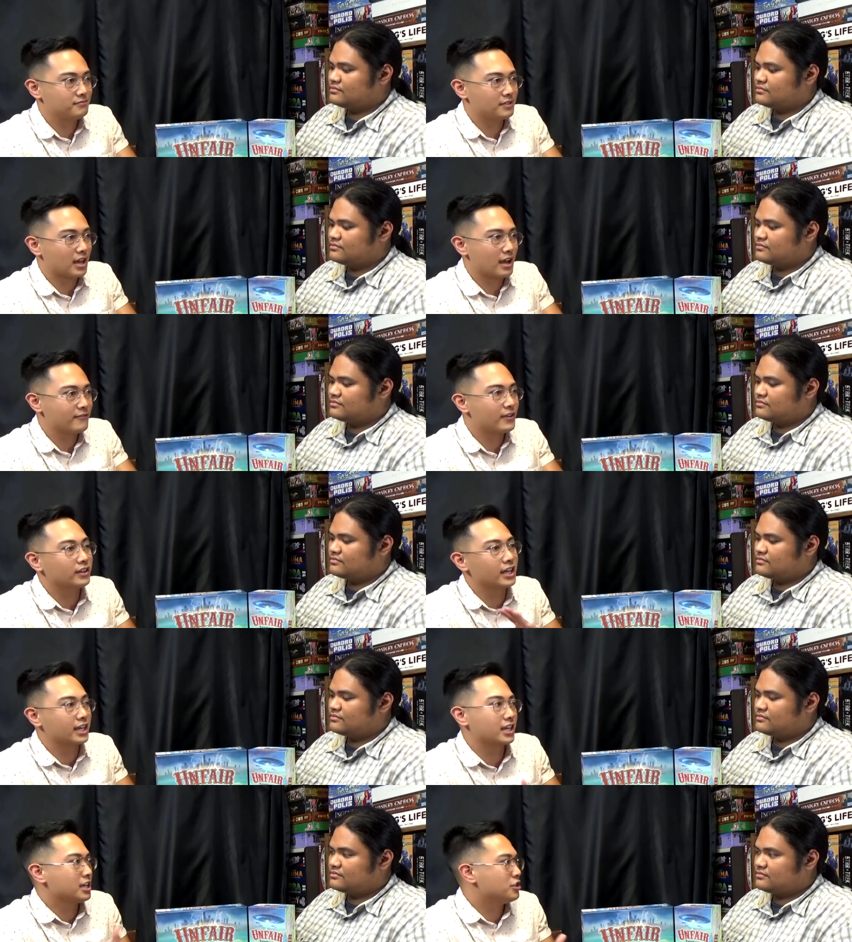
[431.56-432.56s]
Speaker 1: I felt
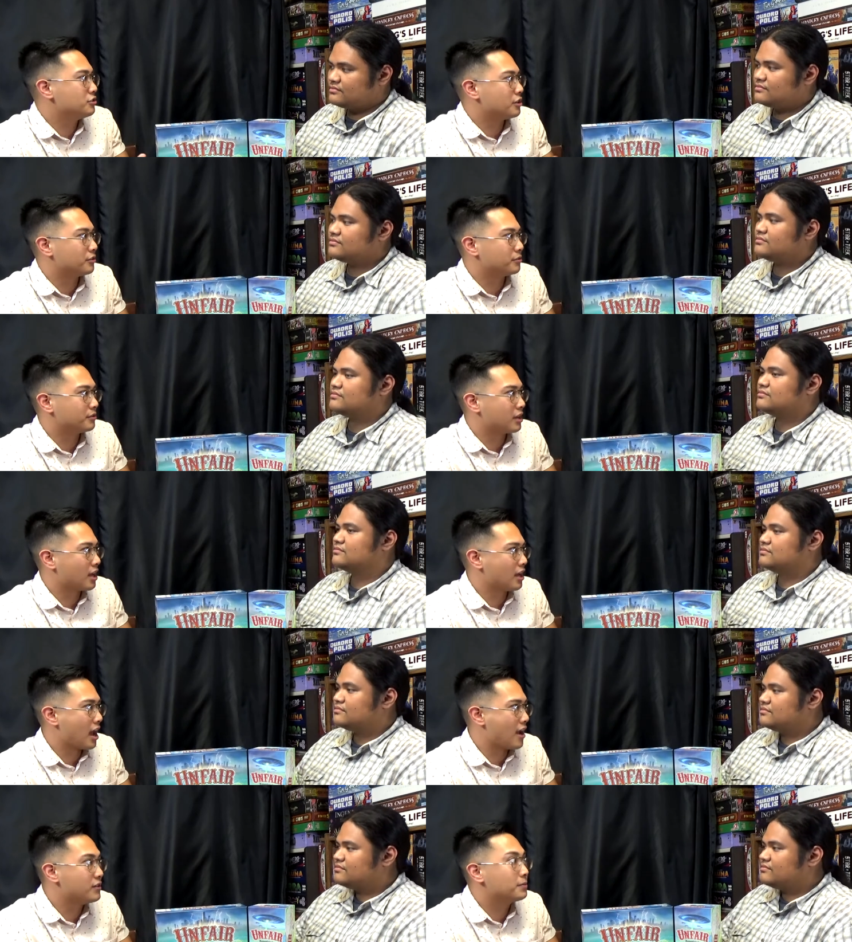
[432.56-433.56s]
like, you know,
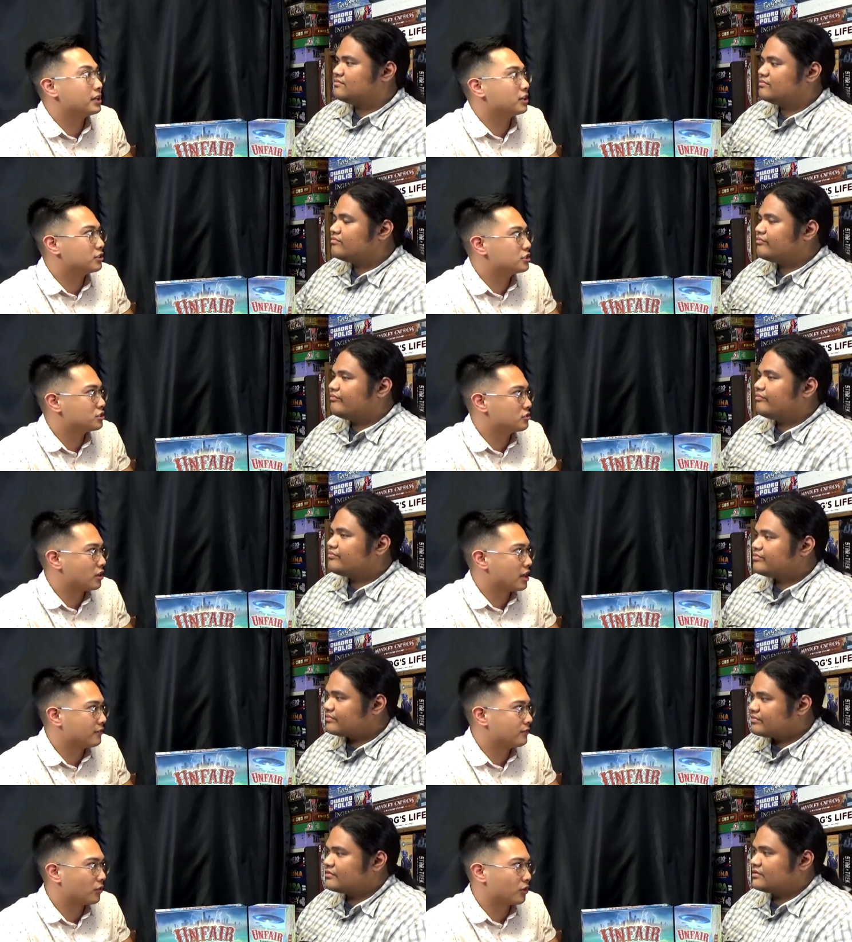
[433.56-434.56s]
everybody could
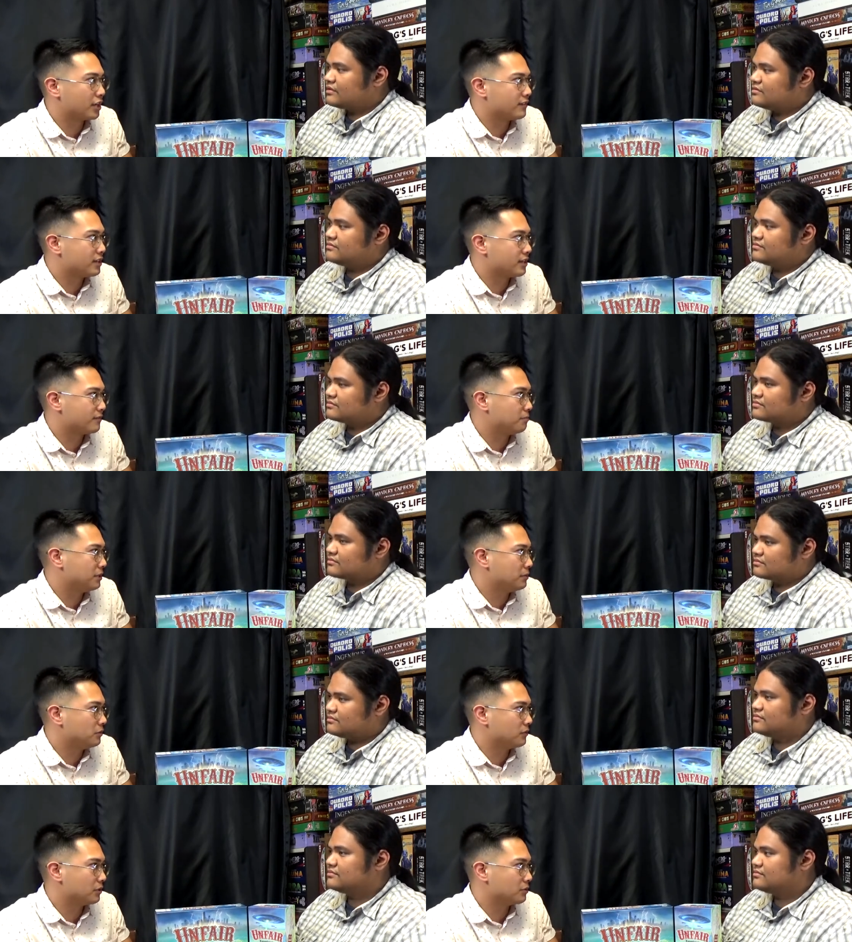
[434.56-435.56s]
strive for, even if
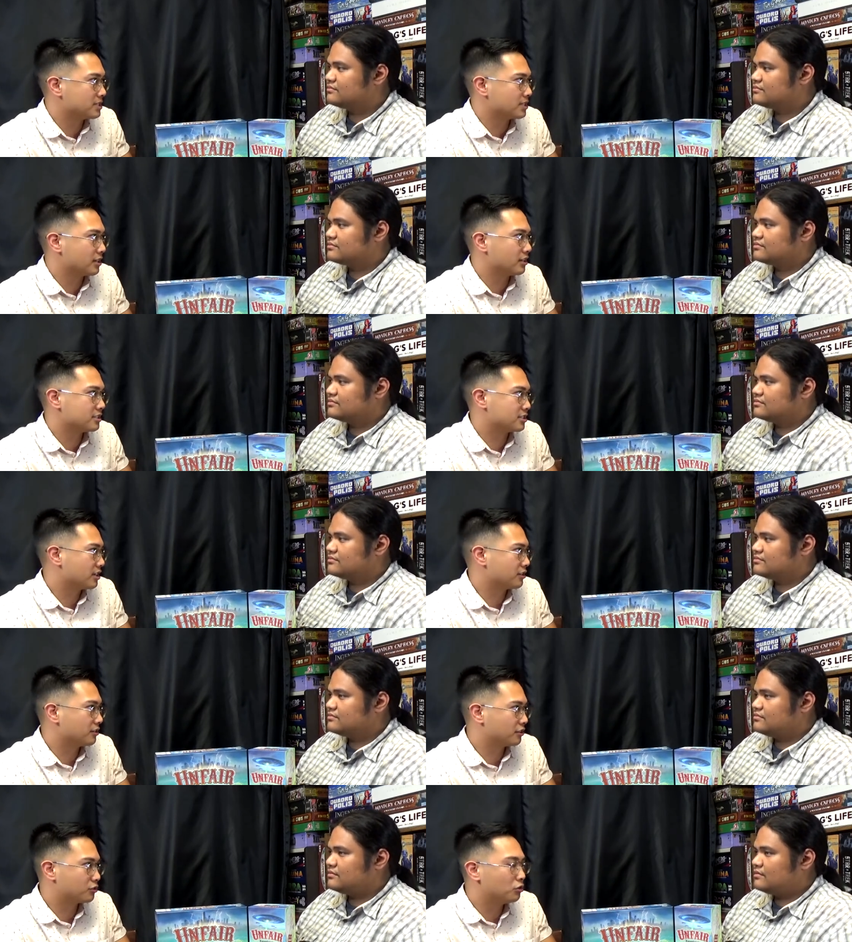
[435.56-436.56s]
B-movie wasn't there. It's the
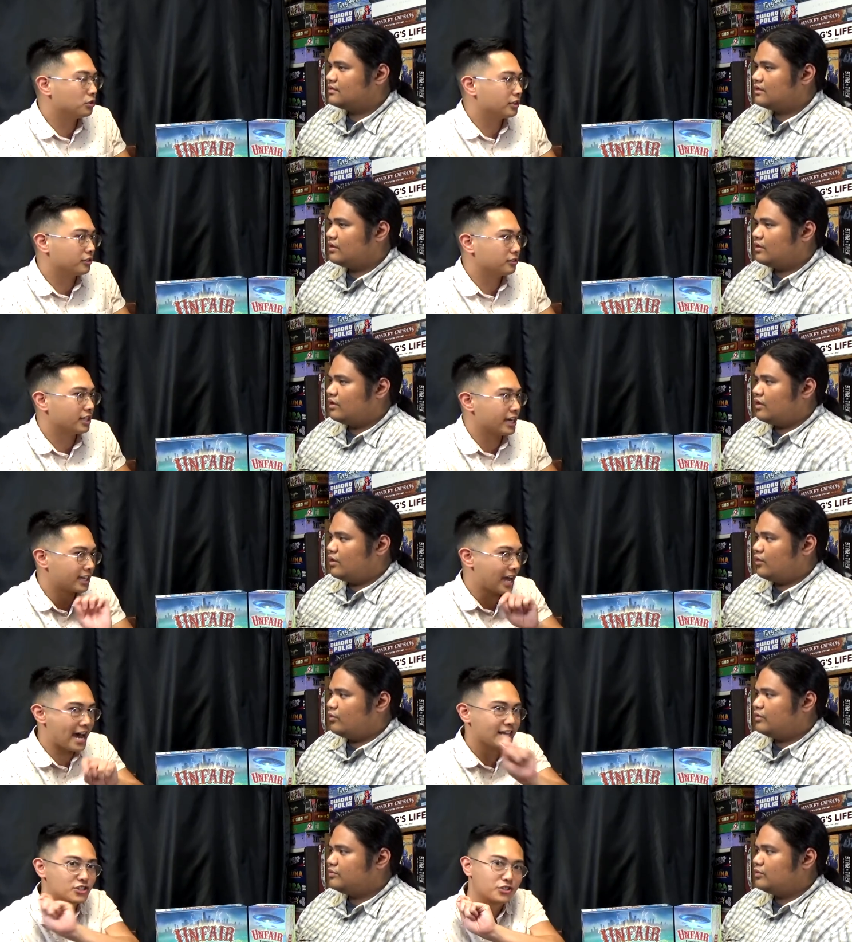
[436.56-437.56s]
Speaker 2: mm-hmm. cool little like
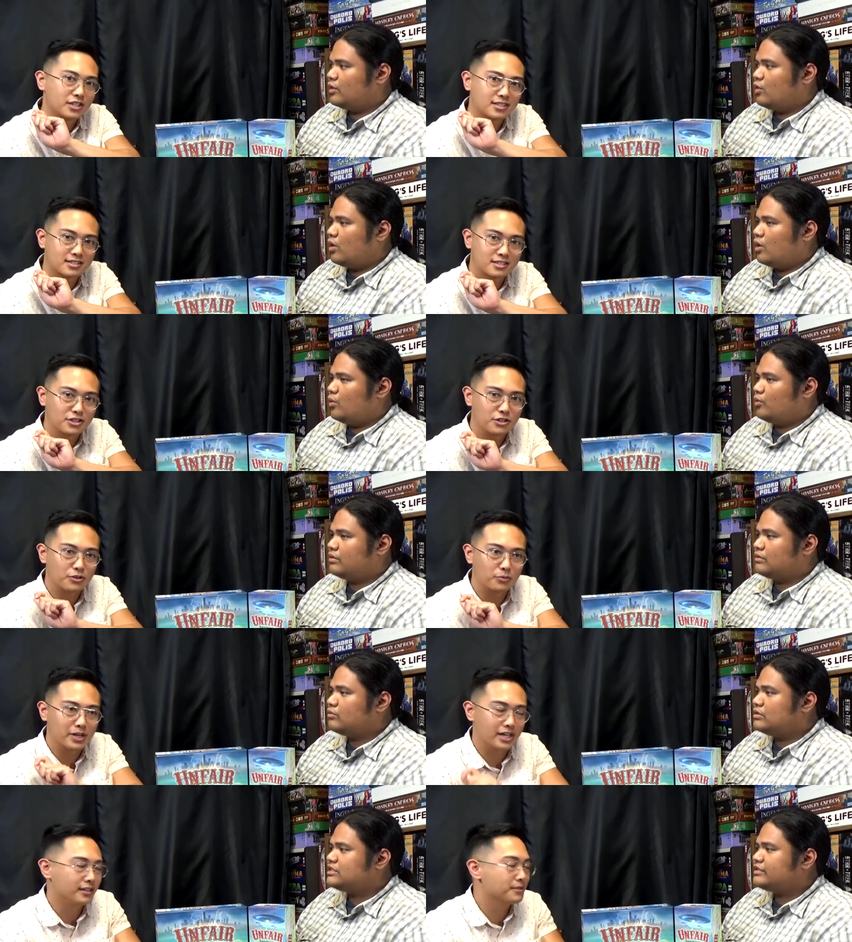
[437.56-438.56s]
asterisk well, to your
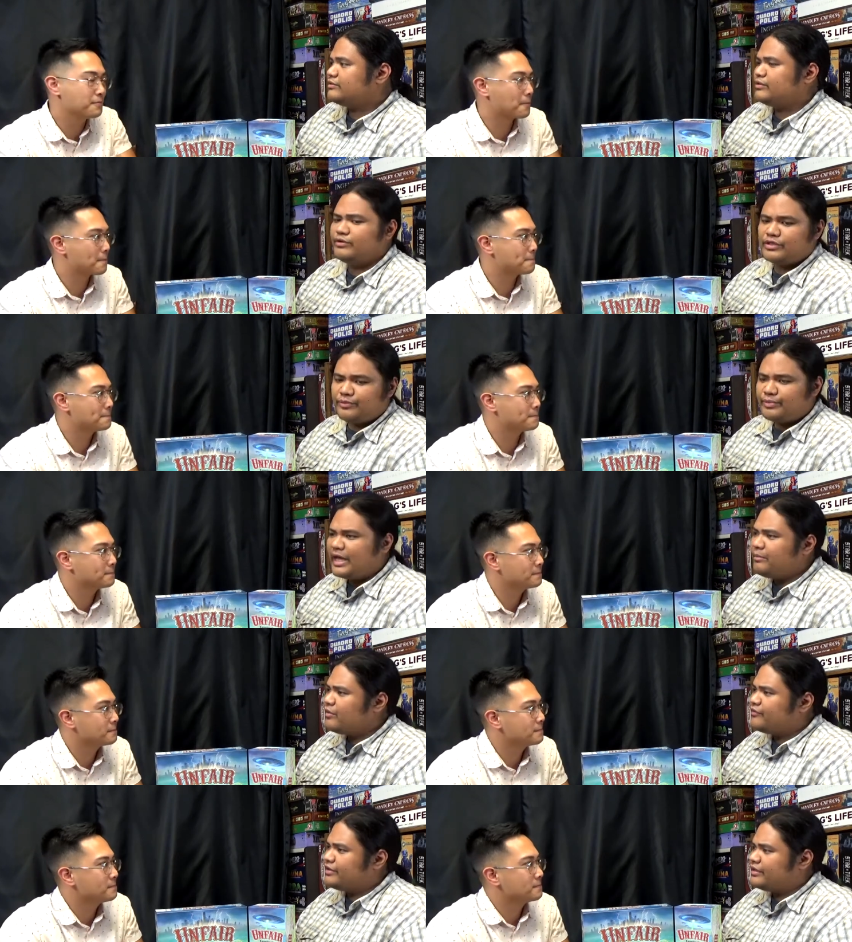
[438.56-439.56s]
win. Well, the, well, with the
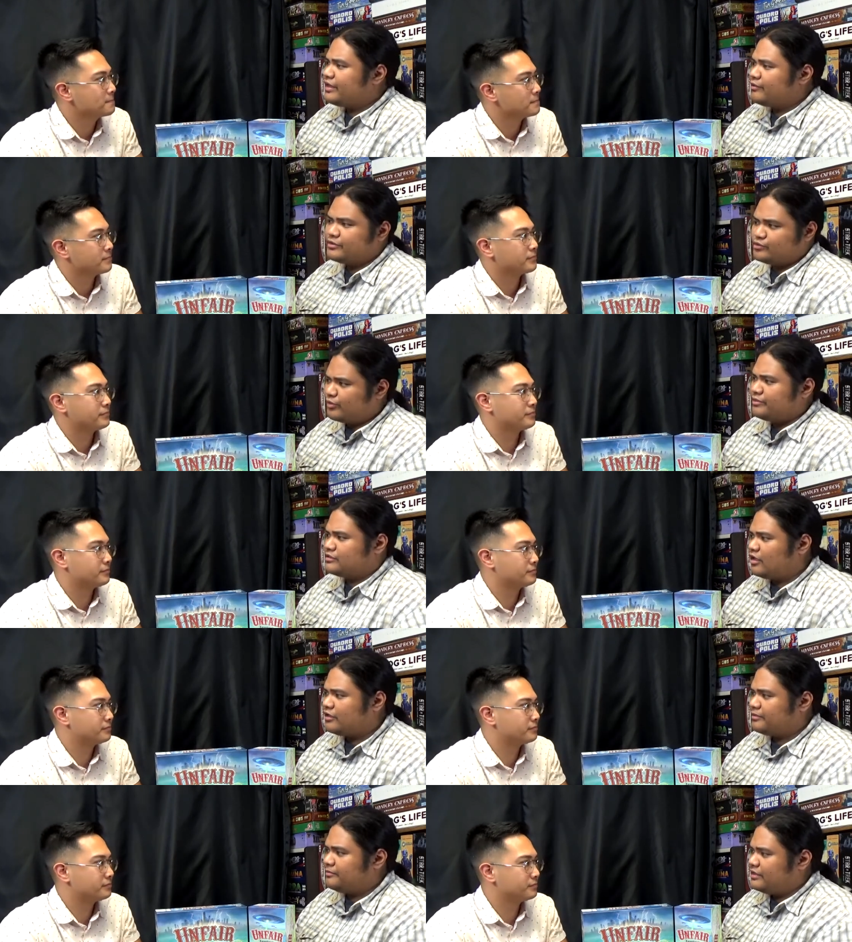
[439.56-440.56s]
B-movie now, which what we're
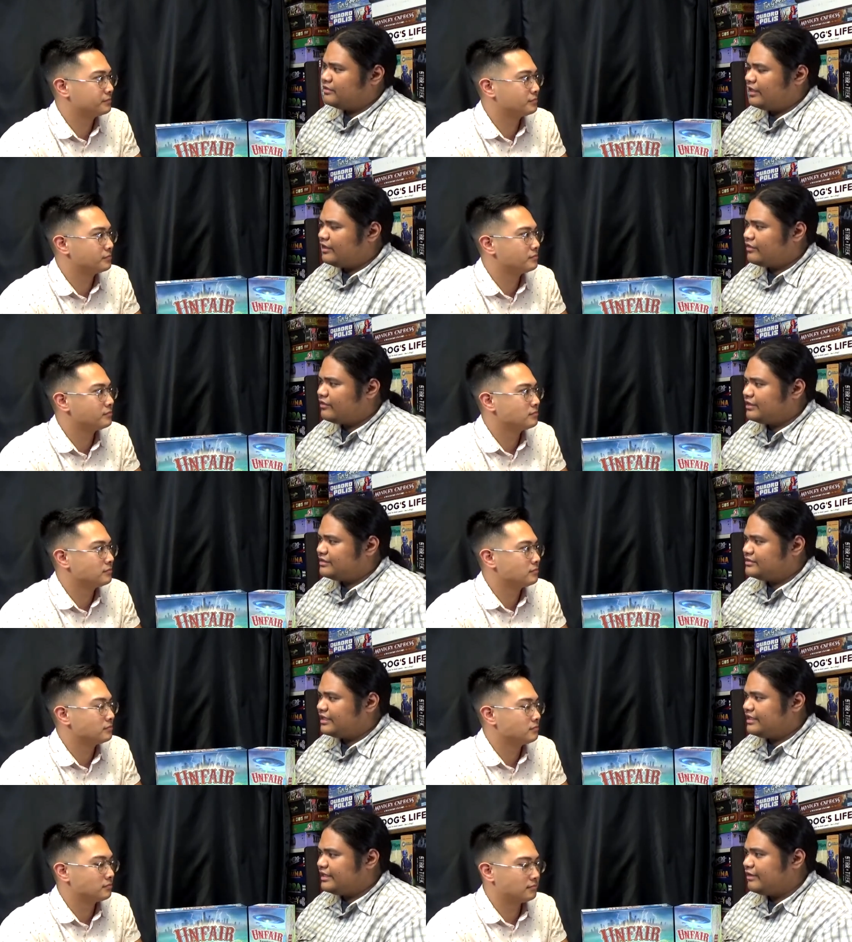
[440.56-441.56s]
talking about later, is
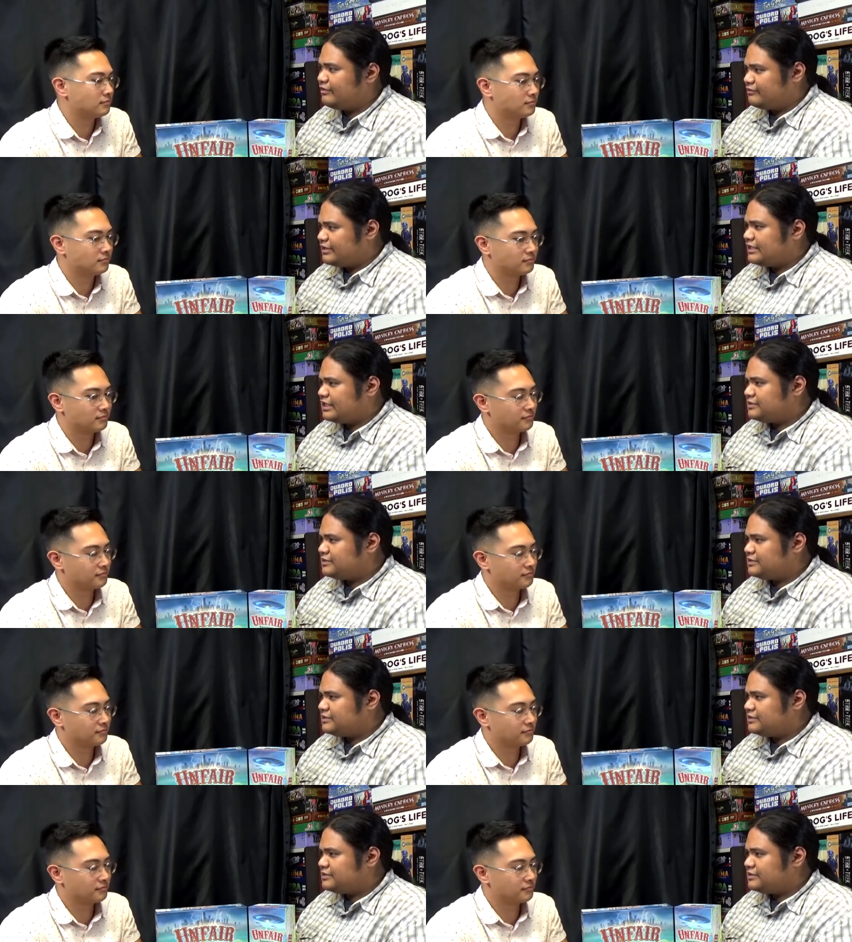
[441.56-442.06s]
that it it does